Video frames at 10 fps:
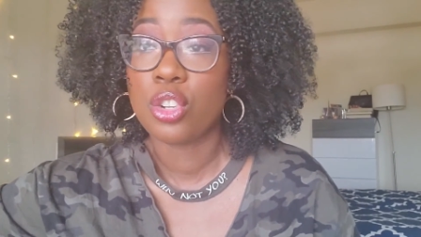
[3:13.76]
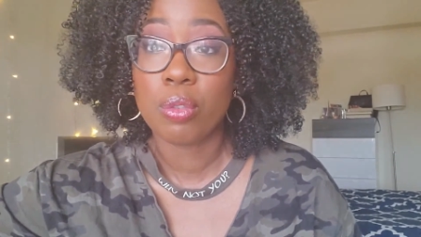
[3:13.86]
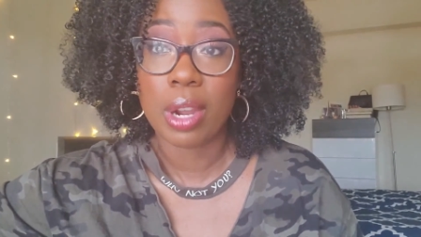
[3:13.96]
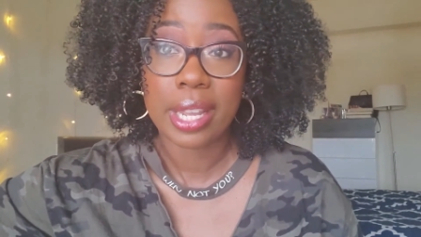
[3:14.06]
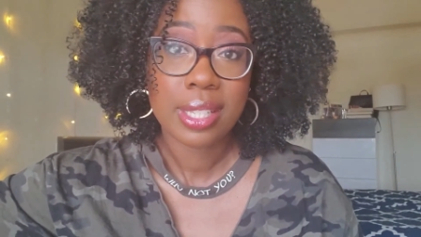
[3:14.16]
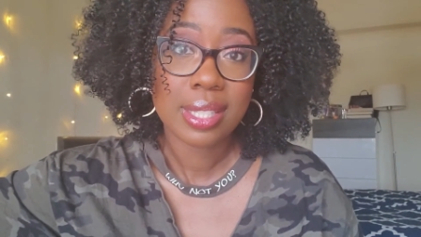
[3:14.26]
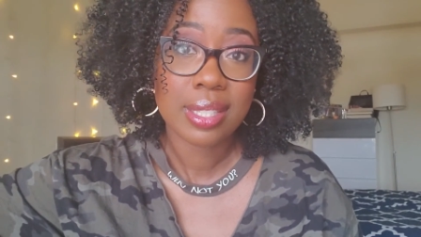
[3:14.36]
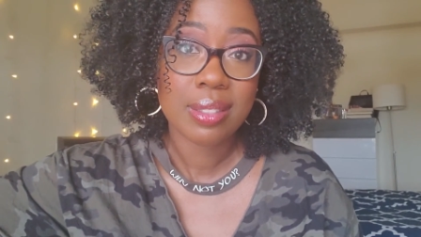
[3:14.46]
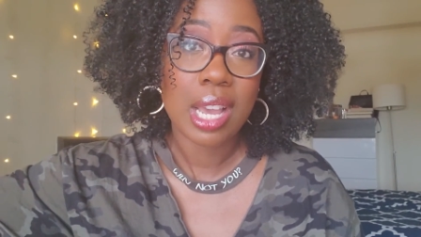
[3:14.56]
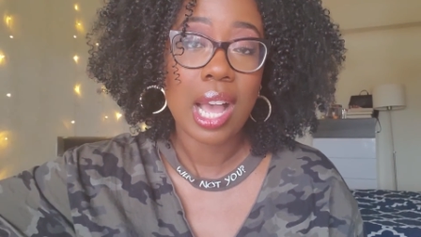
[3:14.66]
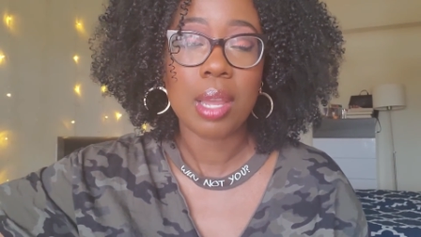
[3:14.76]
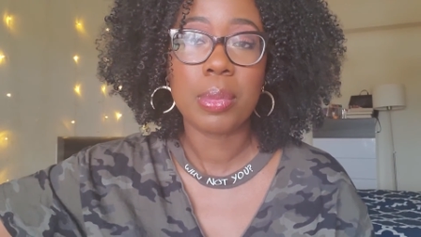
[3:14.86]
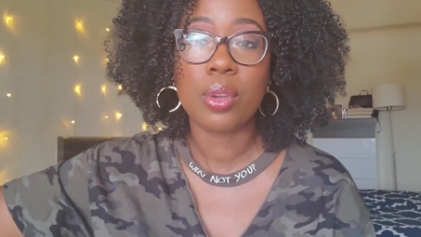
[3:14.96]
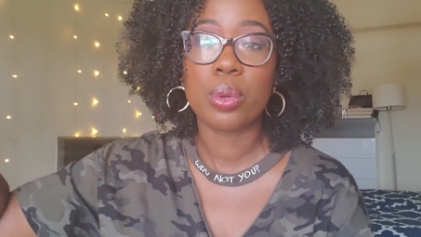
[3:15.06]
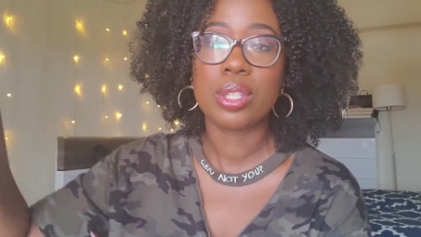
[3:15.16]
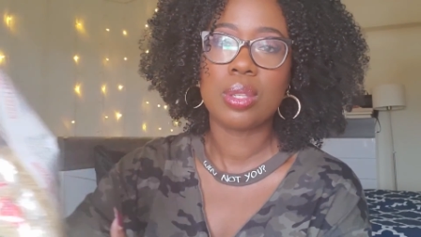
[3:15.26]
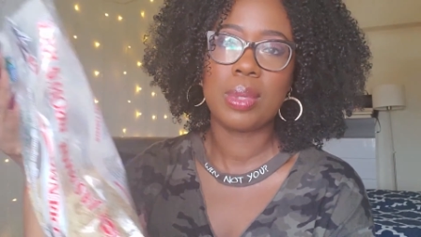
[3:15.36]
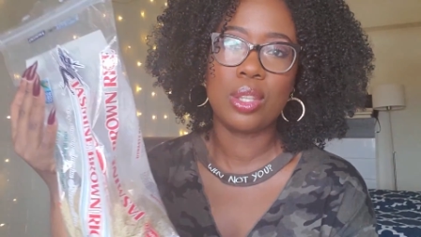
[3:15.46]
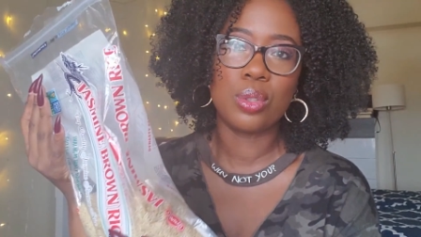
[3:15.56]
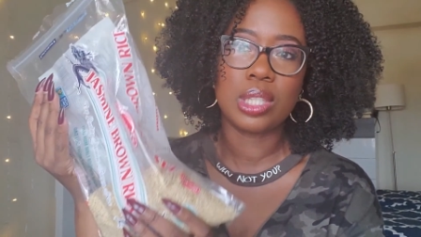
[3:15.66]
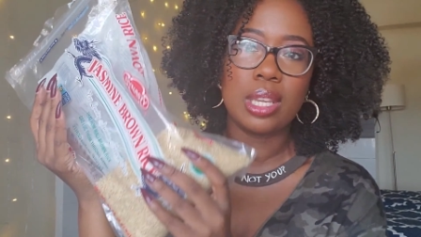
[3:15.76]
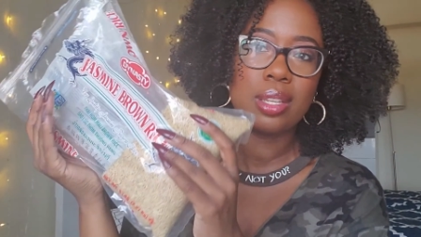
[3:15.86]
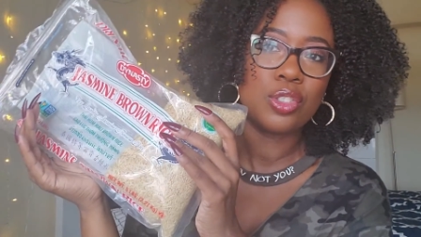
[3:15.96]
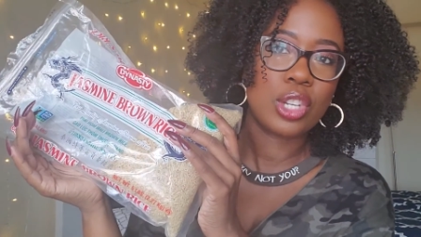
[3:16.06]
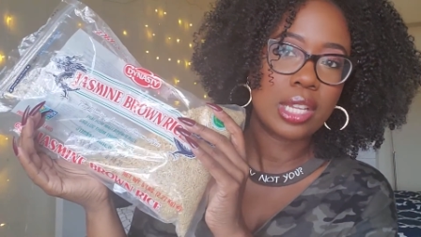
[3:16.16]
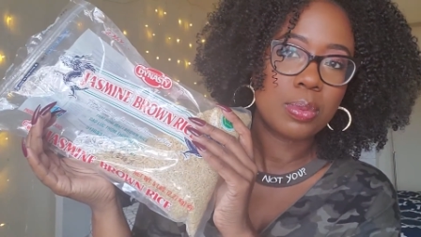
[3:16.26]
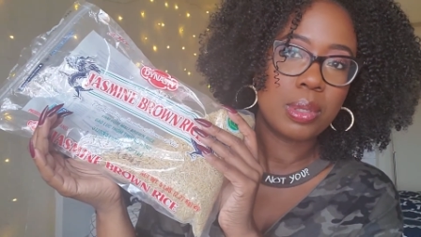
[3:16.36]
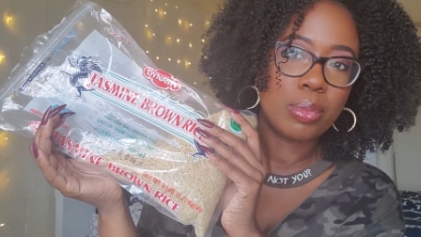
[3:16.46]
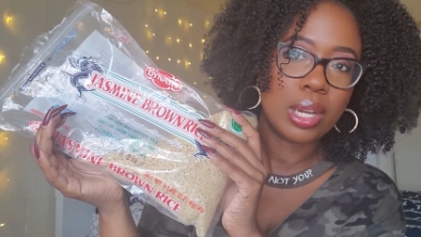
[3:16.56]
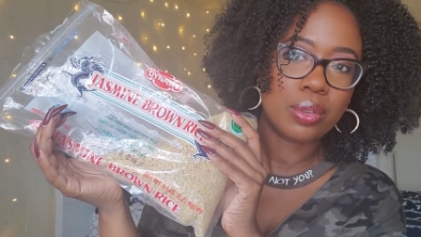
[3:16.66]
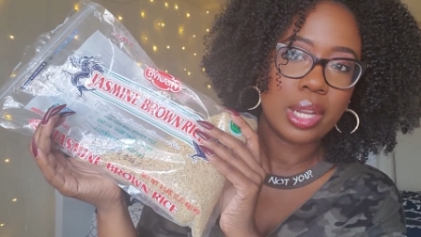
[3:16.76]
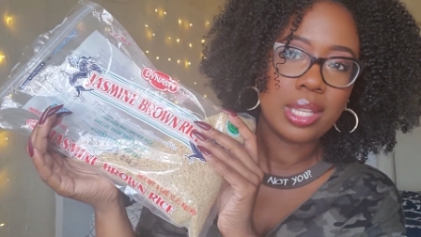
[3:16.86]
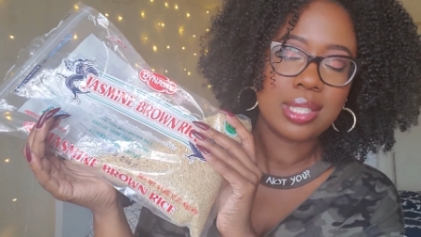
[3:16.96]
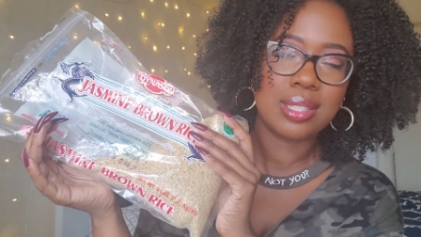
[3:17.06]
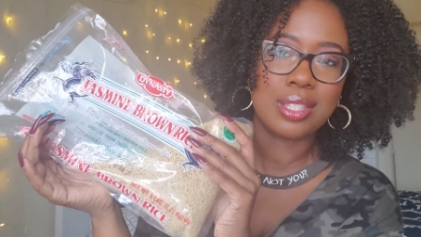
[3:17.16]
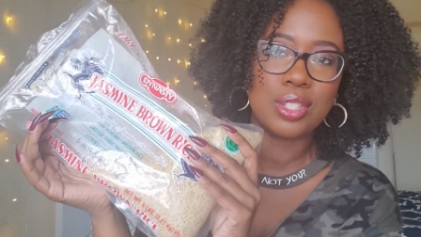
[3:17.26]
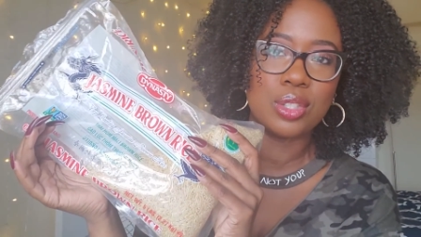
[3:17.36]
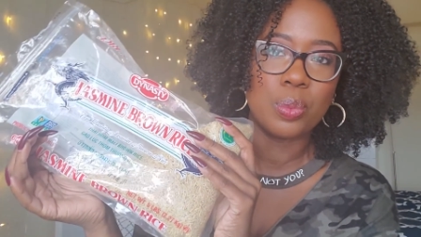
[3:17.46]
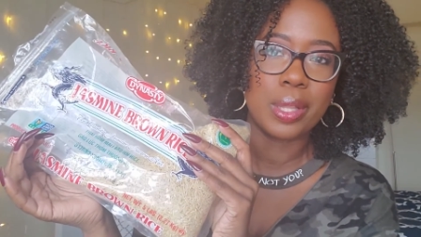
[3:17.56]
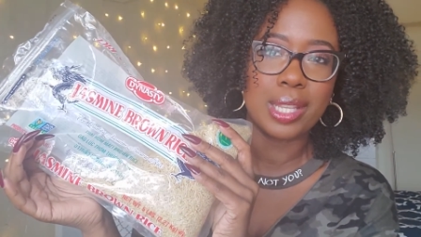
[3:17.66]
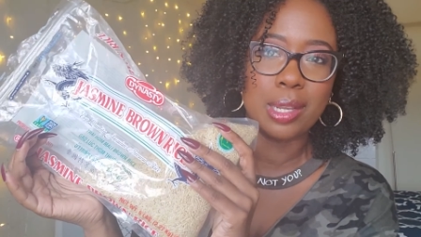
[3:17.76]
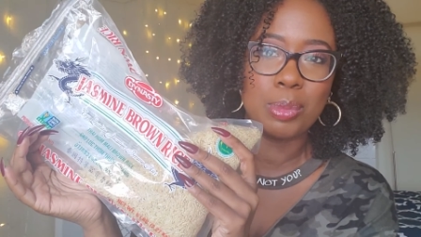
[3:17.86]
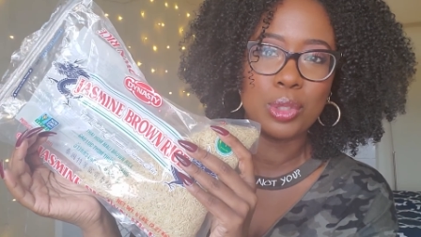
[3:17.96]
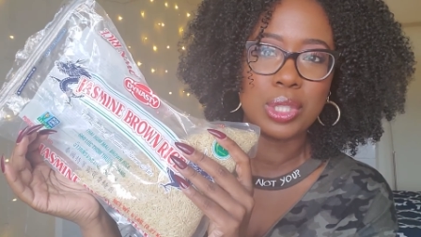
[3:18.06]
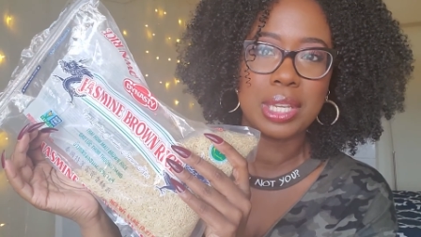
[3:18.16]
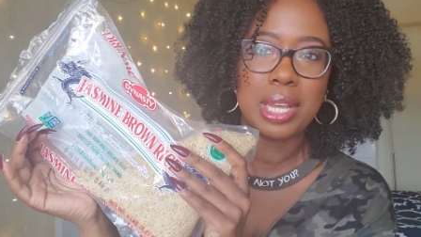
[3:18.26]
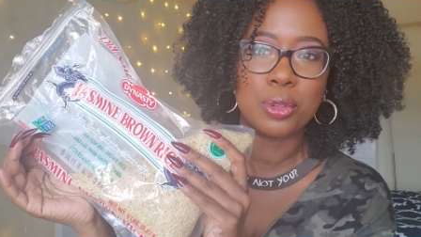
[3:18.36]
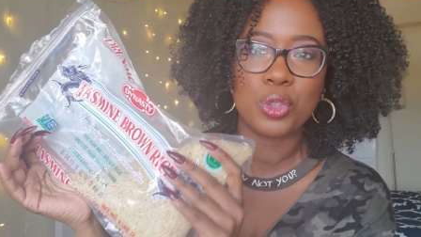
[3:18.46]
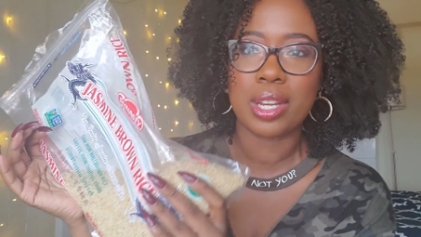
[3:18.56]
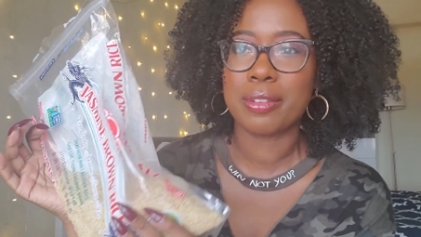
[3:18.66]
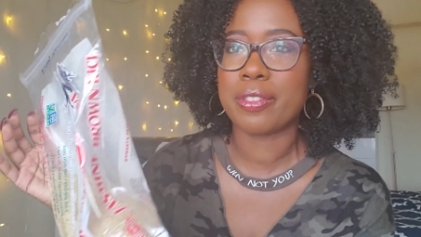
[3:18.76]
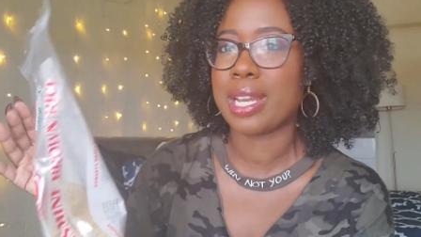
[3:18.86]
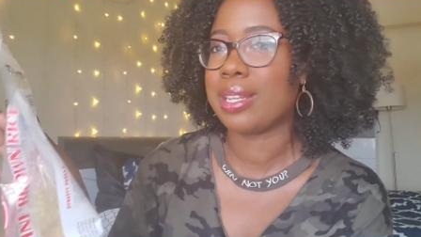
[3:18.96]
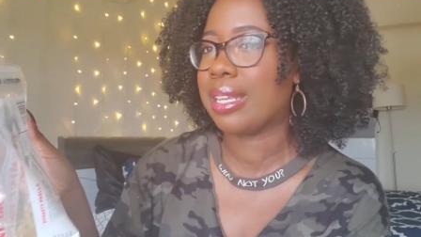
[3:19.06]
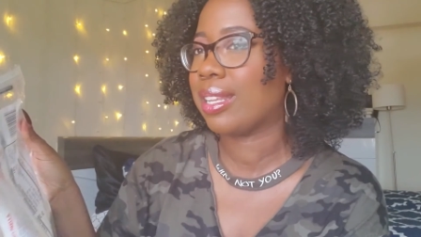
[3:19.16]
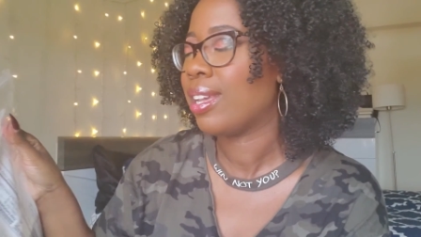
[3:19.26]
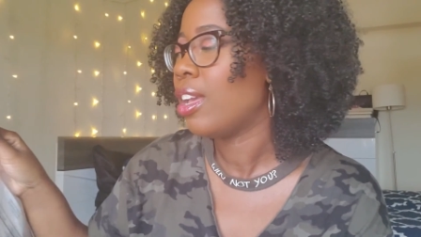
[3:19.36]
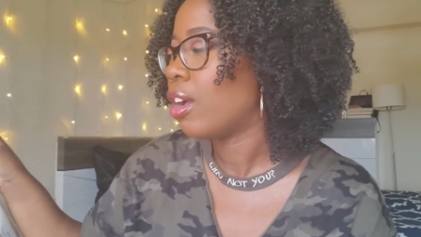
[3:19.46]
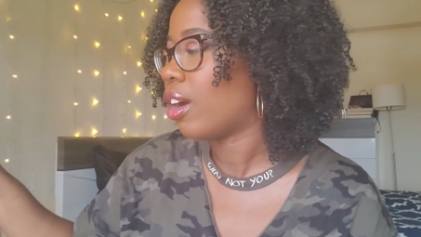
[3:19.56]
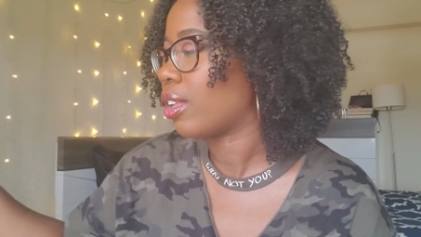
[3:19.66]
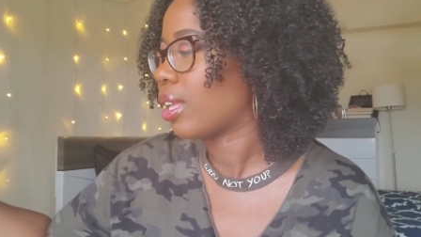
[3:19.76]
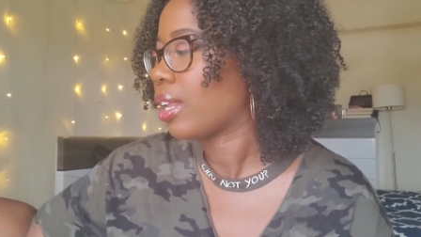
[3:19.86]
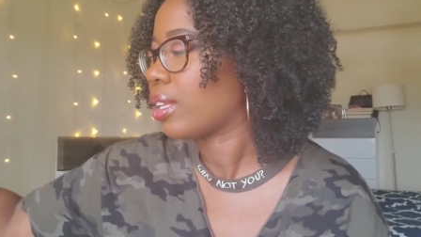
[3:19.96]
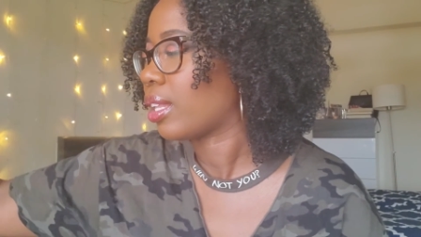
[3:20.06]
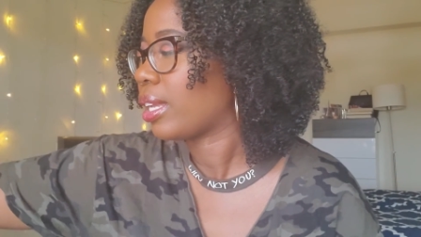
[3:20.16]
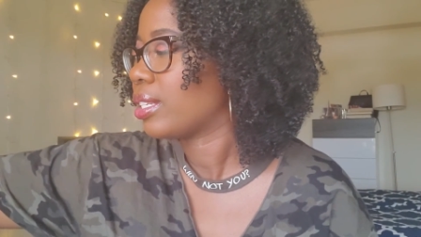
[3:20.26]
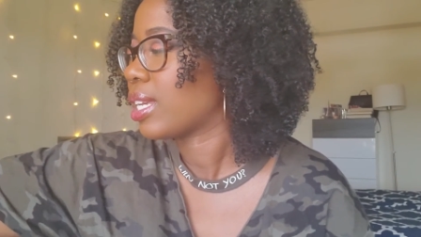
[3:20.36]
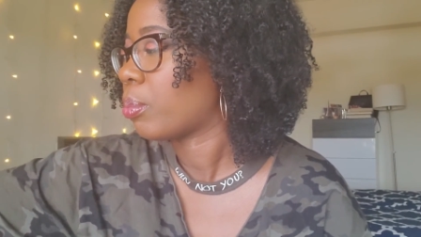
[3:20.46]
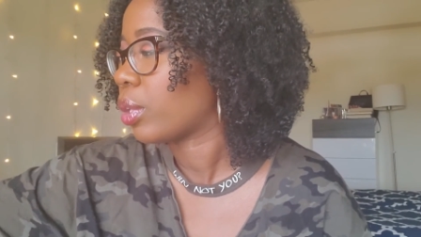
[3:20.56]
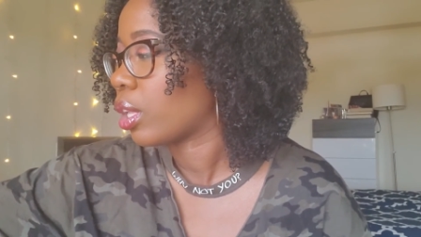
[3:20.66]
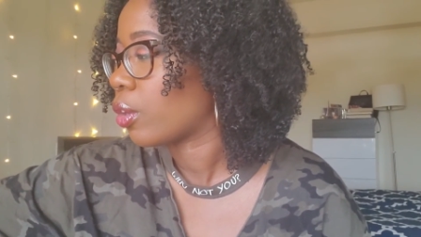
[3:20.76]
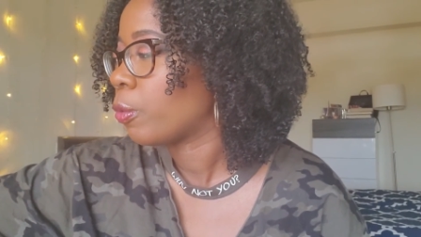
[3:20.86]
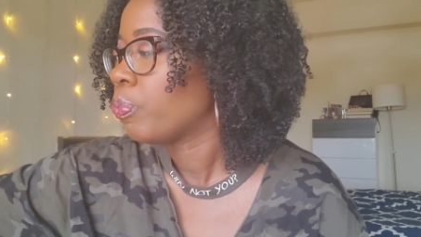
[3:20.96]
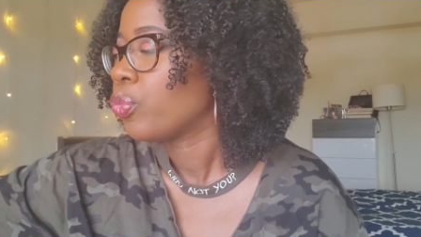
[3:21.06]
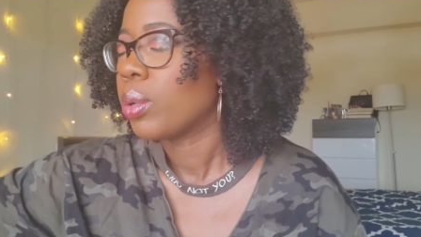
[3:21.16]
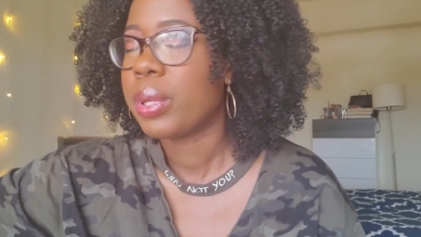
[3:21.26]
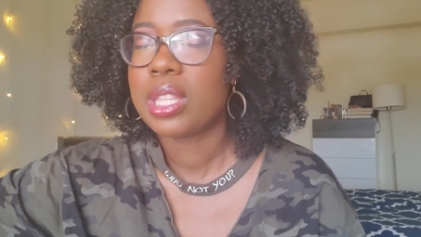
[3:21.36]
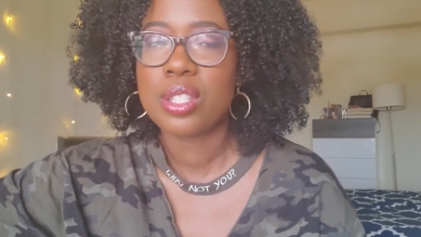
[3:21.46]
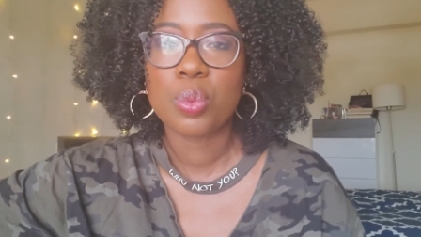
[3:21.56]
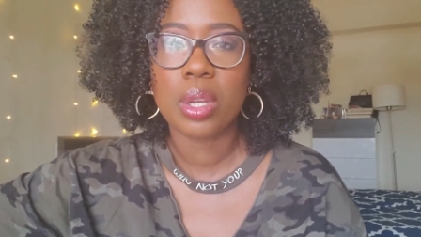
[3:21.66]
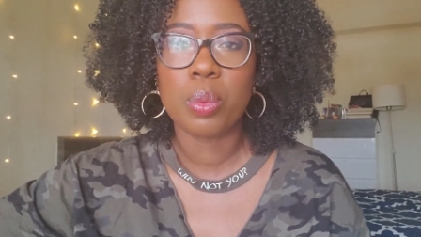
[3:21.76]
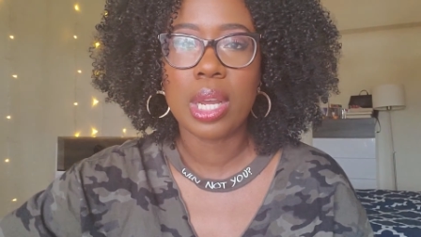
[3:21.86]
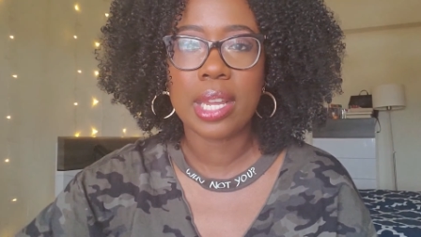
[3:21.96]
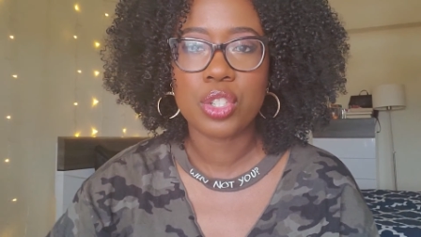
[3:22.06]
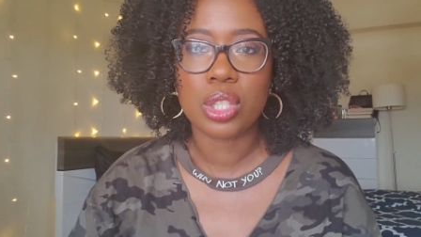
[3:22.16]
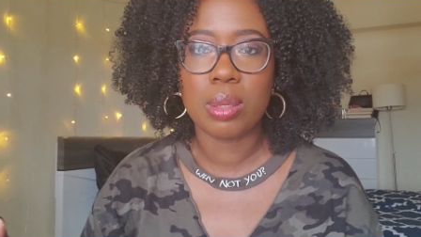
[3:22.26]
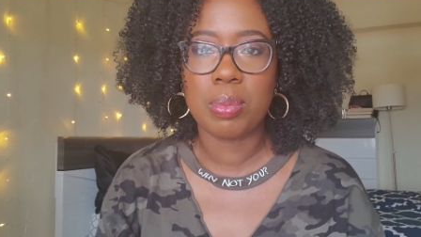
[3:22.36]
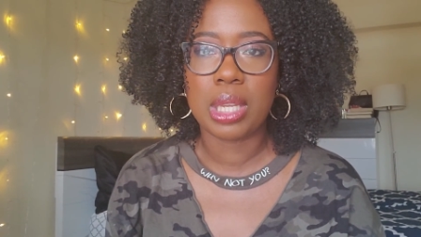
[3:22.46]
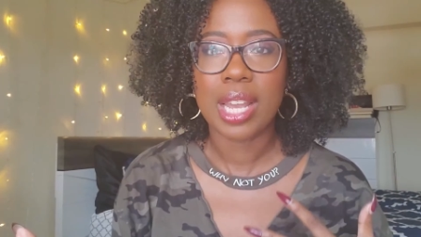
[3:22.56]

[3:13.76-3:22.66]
your rice. I'm going to be using jasmine brown rice. This is the one that I'm using. I'll try to find it online and link it down below. But this one will actually be